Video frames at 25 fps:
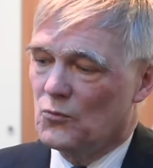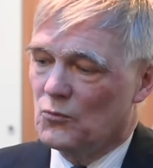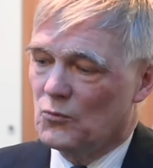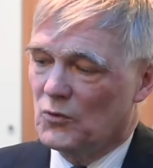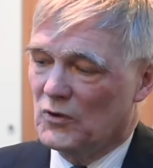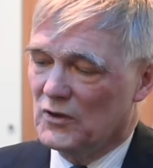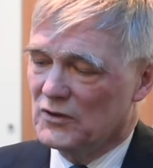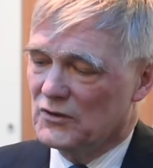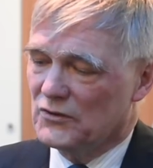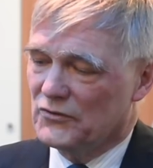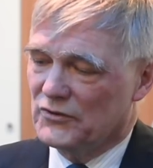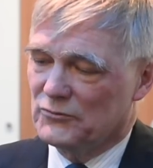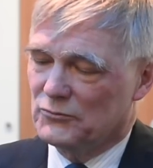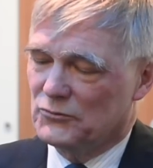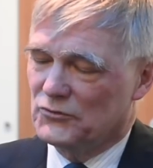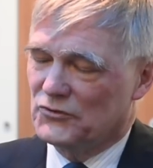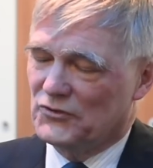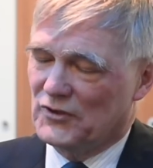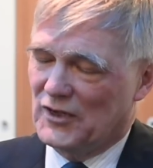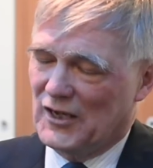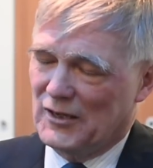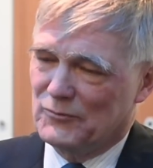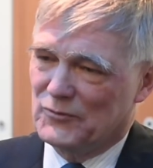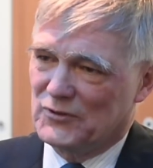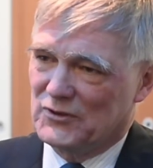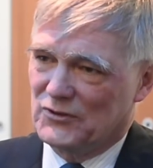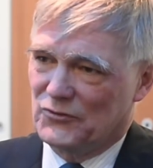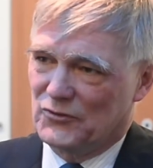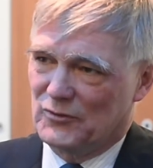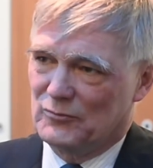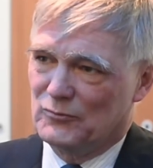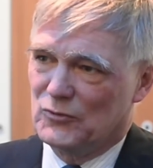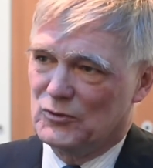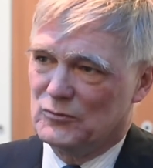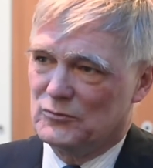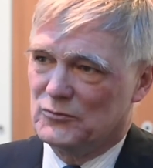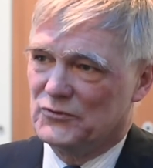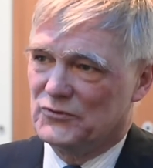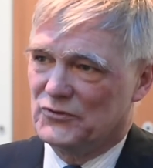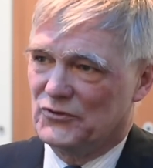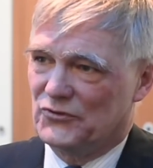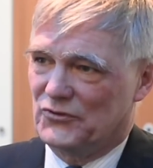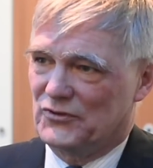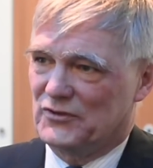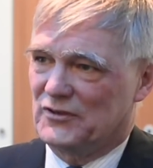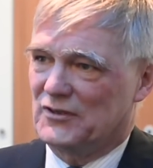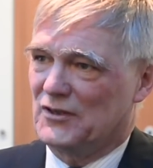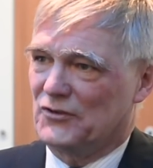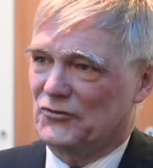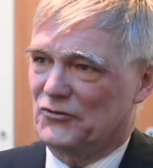One of the things which is happening at the moment is
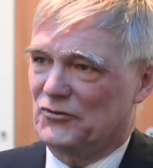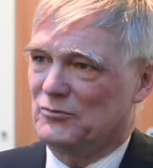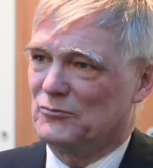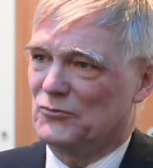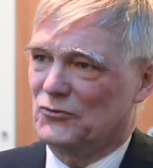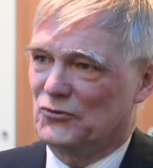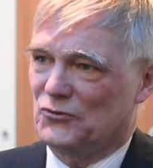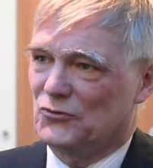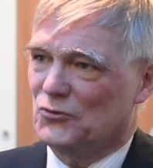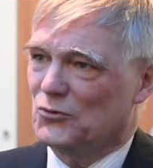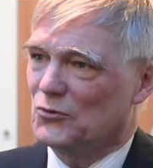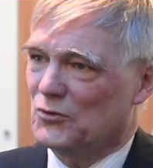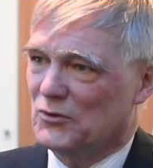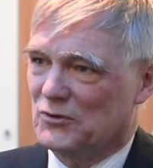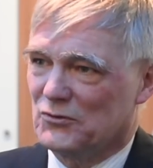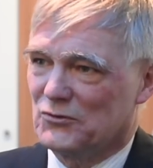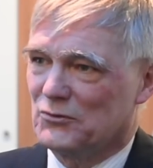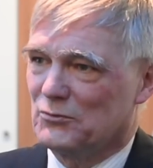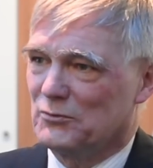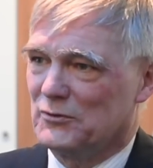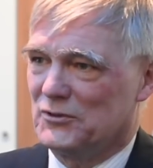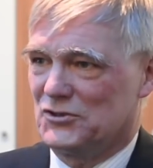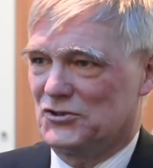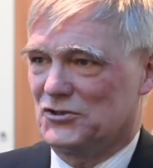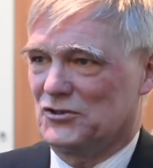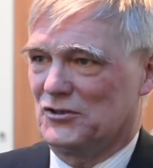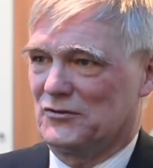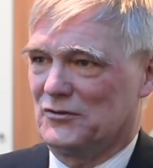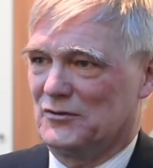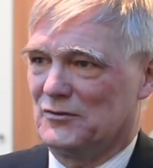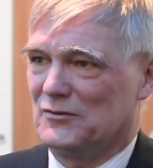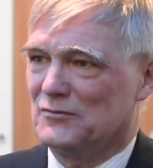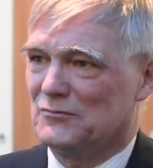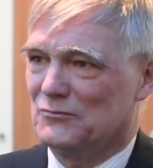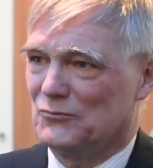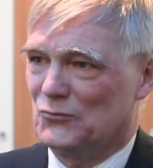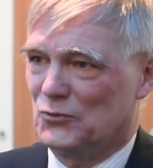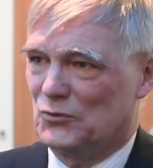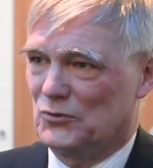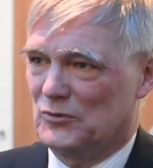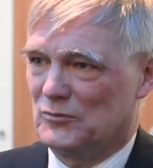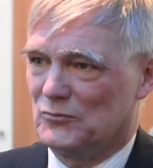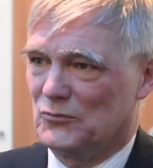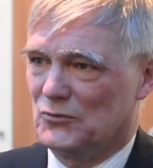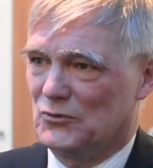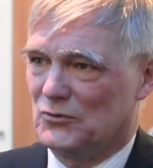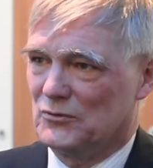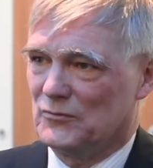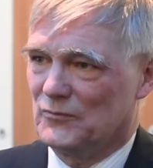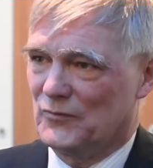that customers are talking to each other more and
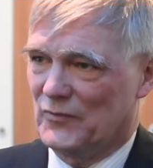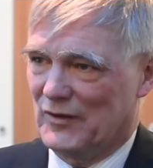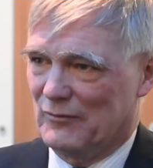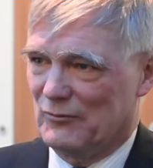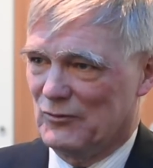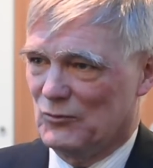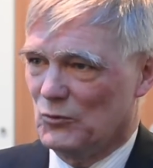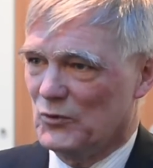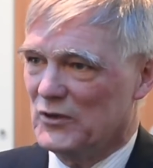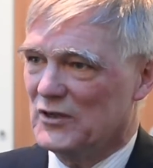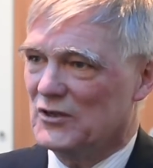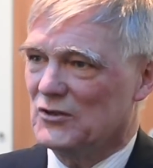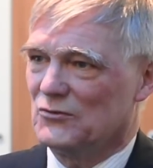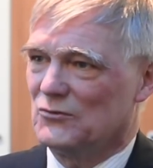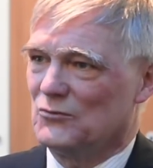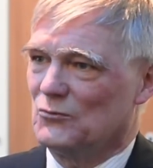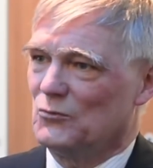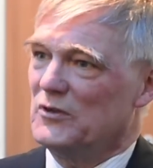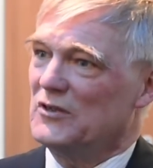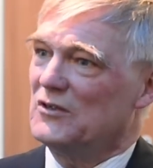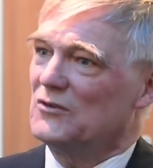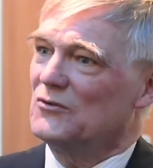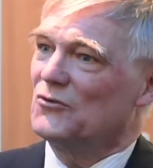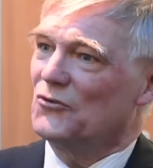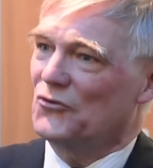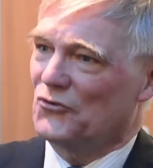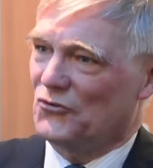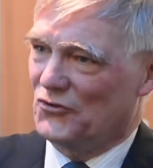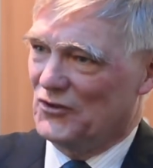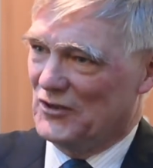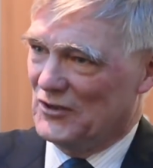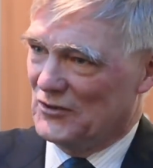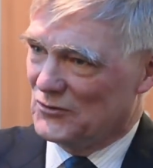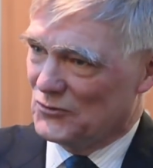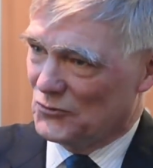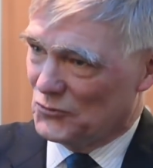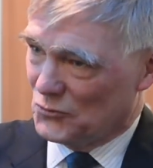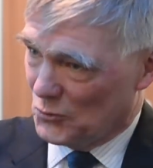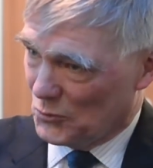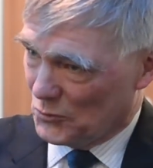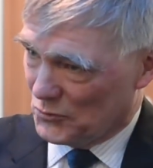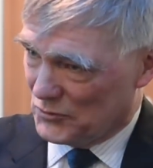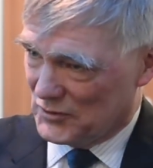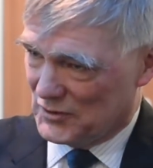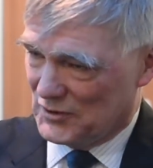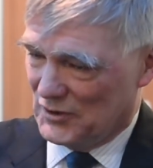more. I mean, we can seek to talk to